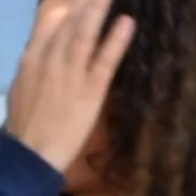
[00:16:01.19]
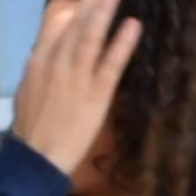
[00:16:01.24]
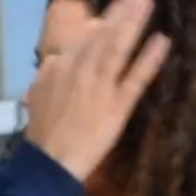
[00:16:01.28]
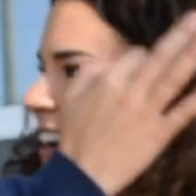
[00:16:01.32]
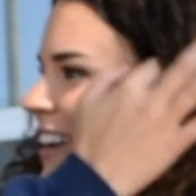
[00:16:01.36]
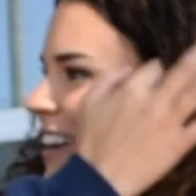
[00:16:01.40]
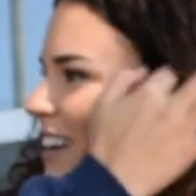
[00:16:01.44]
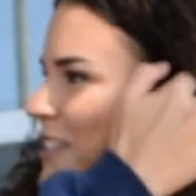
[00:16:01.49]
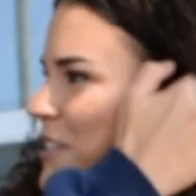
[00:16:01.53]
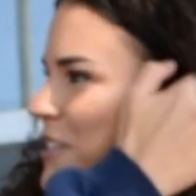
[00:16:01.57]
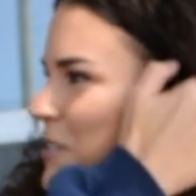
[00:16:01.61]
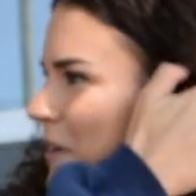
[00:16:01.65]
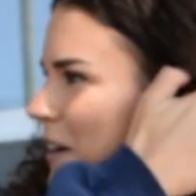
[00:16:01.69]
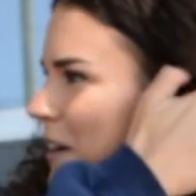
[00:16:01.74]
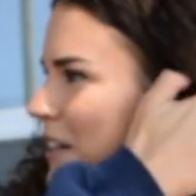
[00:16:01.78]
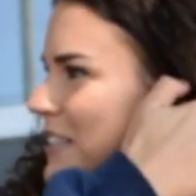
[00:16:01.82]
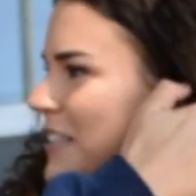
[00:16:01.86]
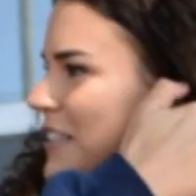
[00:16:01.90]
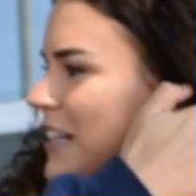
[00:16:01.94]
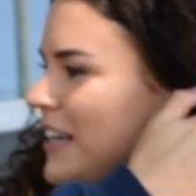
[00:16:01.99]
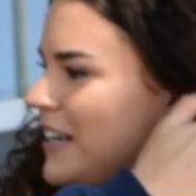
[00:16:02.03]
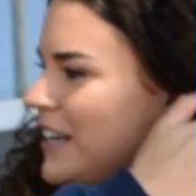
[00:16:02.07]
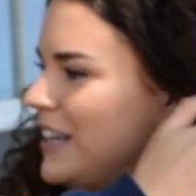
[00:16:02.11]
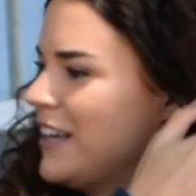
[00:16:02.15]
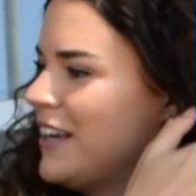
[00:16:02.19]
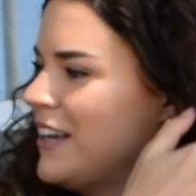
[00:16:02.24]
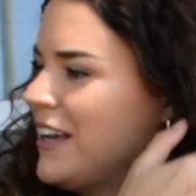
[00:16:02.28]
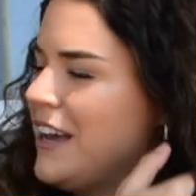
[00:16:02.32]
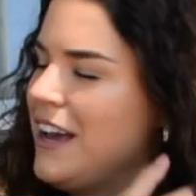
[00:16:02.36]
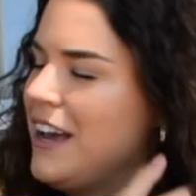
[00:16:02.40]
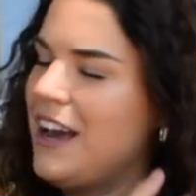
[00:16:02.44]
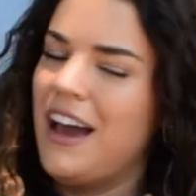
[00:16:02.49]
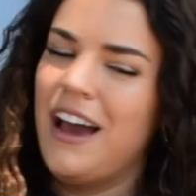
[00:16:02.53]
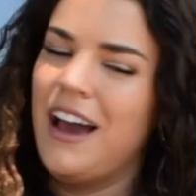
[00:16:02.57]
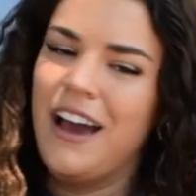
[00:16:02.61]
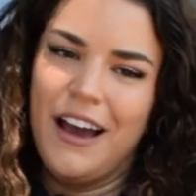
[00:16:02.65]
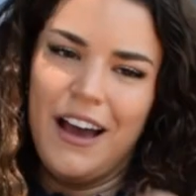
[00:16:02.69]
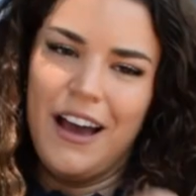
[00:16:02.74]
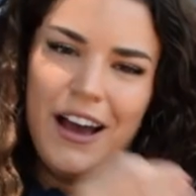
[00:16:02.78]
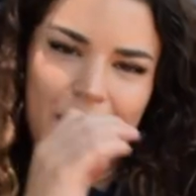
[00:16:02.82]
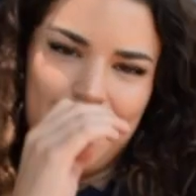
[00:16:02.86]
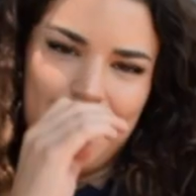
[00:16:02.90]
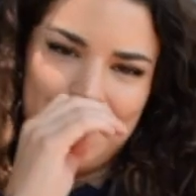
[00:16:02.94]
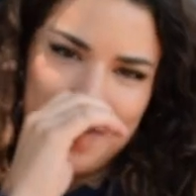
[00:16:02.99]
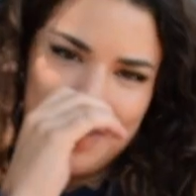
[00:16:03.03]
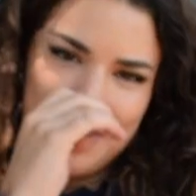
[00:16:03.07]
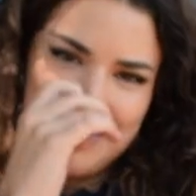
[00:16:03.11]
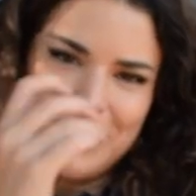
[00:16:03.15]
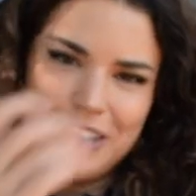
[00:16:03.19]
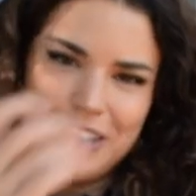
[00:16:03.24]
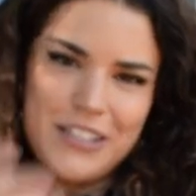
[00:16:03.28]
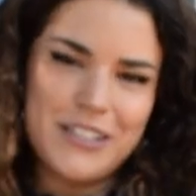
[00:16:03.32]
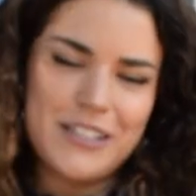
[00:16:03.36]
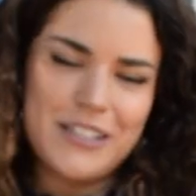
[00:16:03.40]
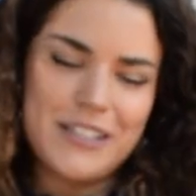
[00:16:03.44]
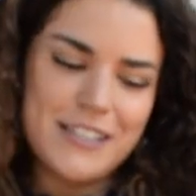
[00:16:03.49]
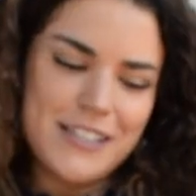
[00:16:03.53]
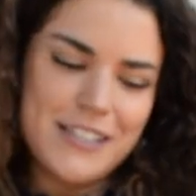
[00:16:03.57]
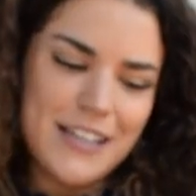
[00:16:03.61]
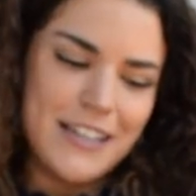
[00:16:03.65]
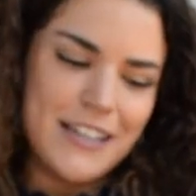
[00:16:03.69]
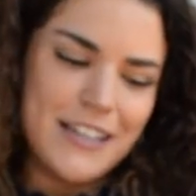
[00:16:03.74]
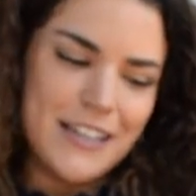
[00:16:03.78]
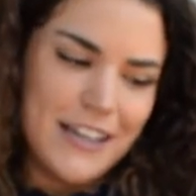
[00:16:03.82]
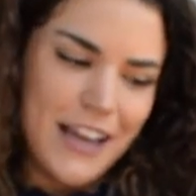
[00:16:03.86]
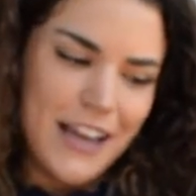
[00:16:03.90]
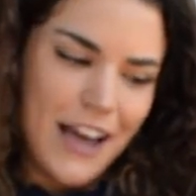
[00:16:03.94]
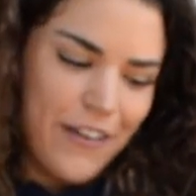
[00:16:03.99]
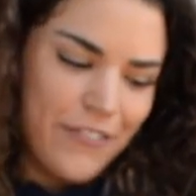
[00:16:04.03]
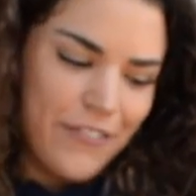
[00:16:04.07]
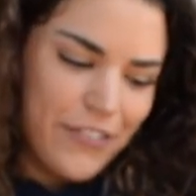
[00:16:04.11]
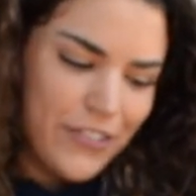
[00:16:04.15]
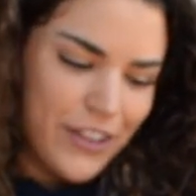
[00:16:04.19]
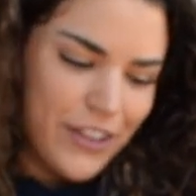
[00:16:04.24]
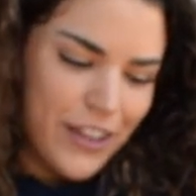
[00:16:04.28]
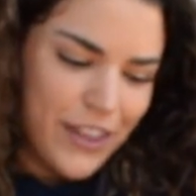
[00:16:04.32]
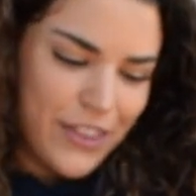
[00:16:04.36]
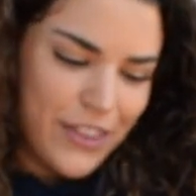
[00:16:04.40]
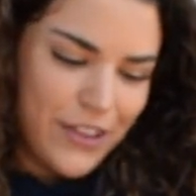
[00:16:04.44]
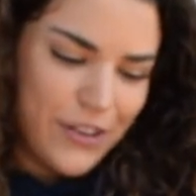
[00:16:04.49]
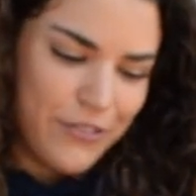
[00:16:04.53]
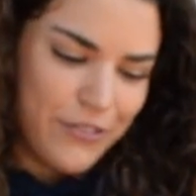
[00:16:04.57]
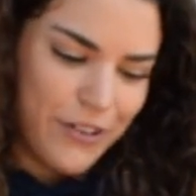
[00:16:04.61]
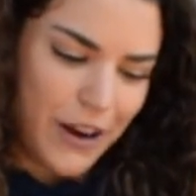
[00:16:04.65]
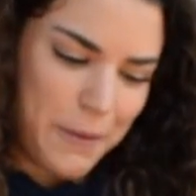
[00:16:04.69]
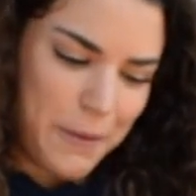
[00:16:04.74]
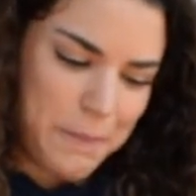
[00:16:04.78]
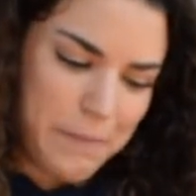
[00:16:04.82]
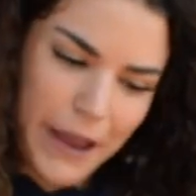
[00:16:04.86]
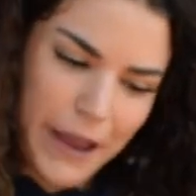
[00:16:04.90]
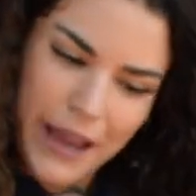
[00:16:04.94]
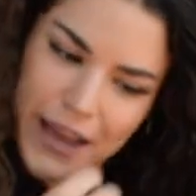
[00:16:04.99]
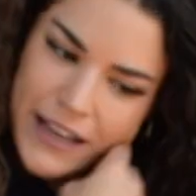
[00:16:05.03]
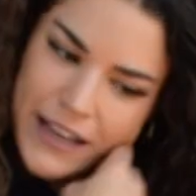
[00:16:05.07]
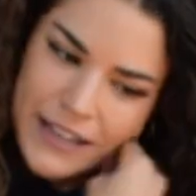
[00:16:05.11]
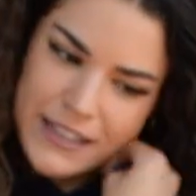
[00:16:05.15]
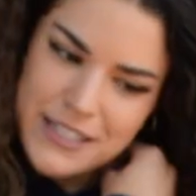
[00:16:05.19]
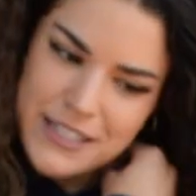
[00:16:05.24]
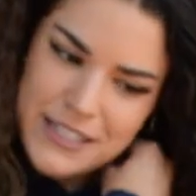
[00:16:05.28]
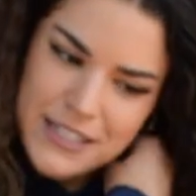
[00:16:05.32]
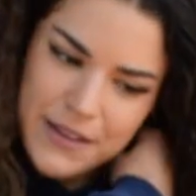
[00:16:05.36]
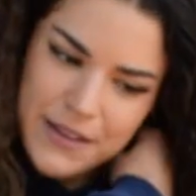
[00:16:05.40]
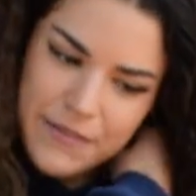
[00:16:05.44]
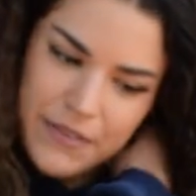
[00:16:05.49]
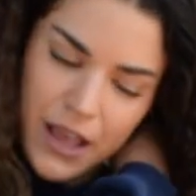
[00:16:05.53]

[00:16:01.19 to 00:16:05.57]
than I expected, mostly just because I didn't have the right paints.